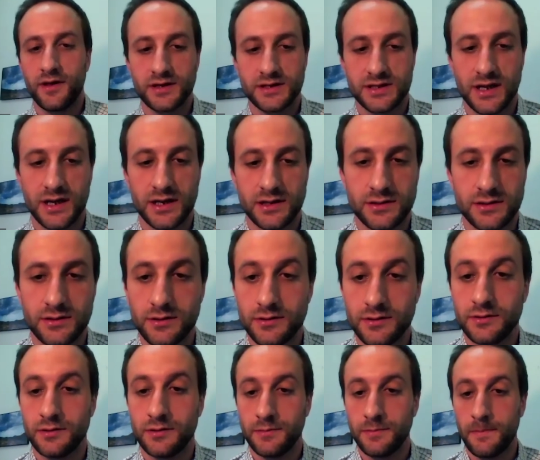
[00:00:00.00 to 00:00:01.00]
I'd also
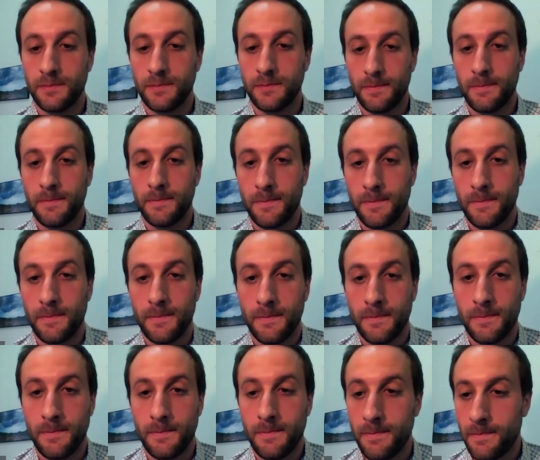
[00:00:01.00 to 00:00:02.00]
like to comment
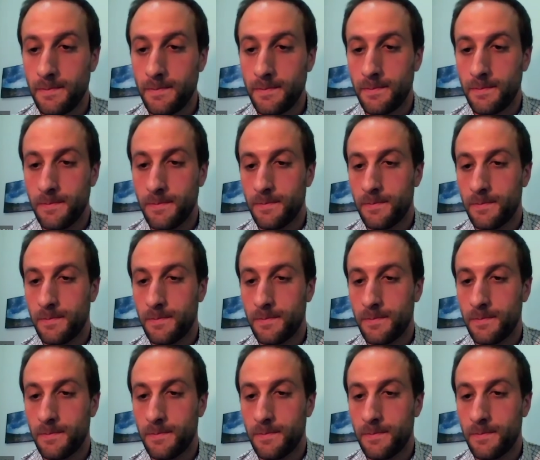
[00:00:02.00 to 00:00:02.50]
that I saw